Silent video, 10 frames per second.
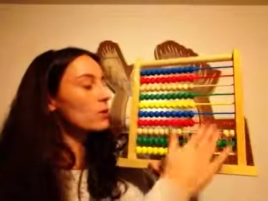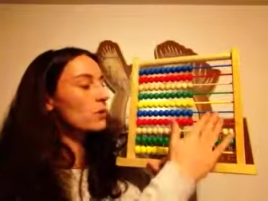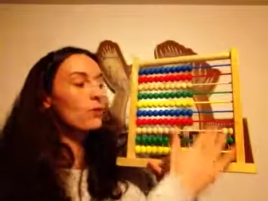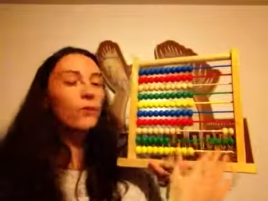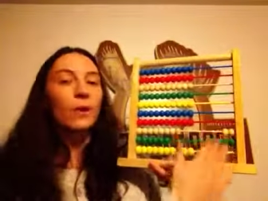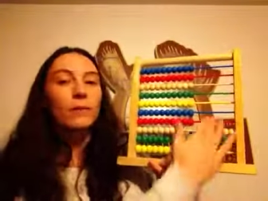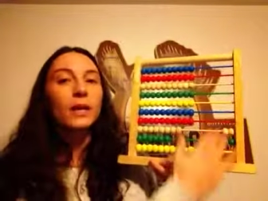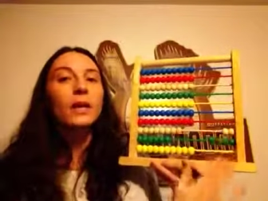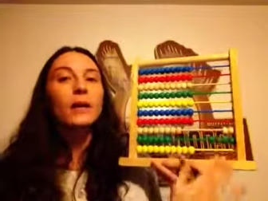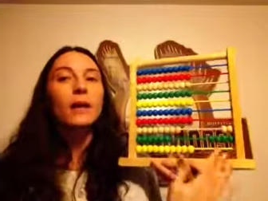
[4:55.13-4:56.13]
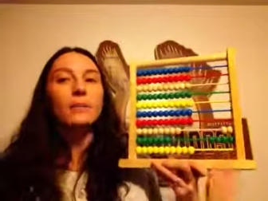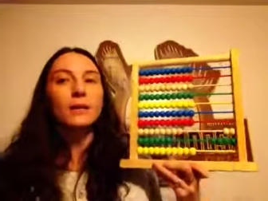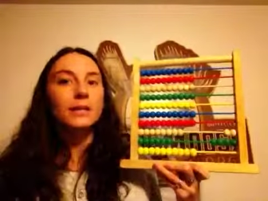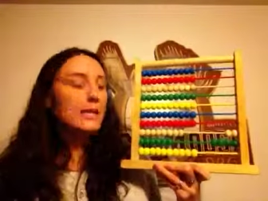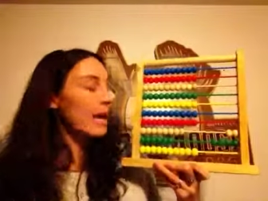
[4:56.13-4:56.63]
So from here, I'm
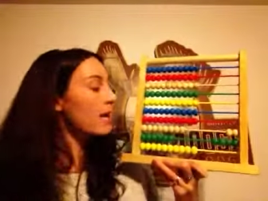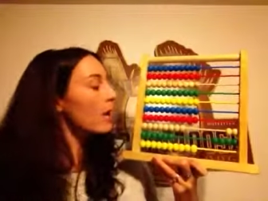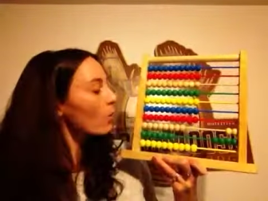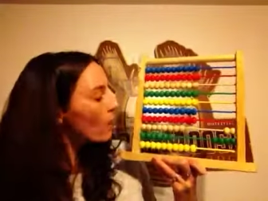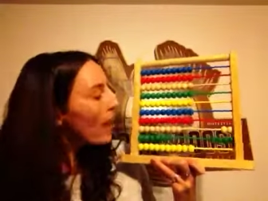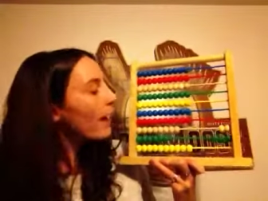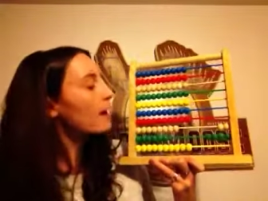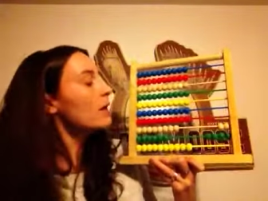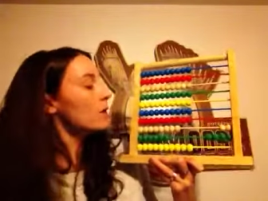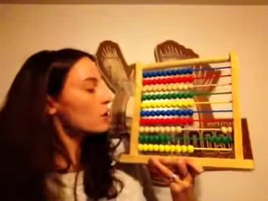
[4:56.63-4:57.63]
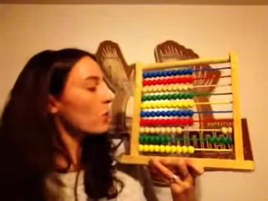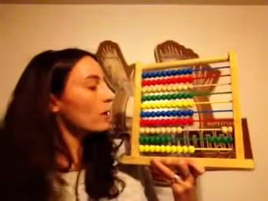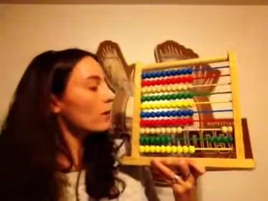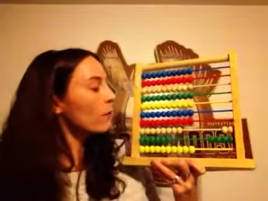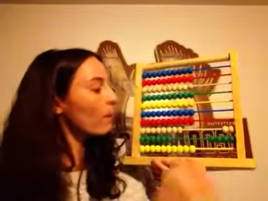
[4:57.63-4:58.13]
going to take away
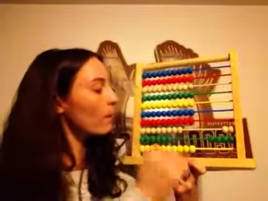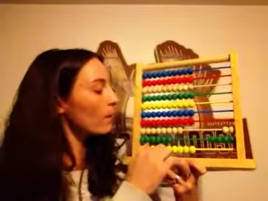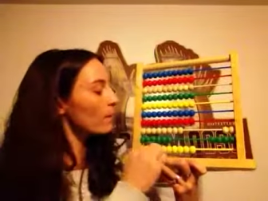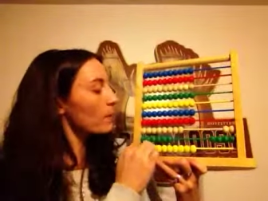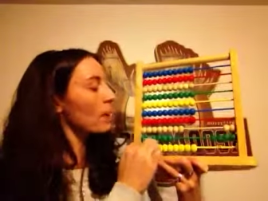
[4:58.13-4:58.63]
24.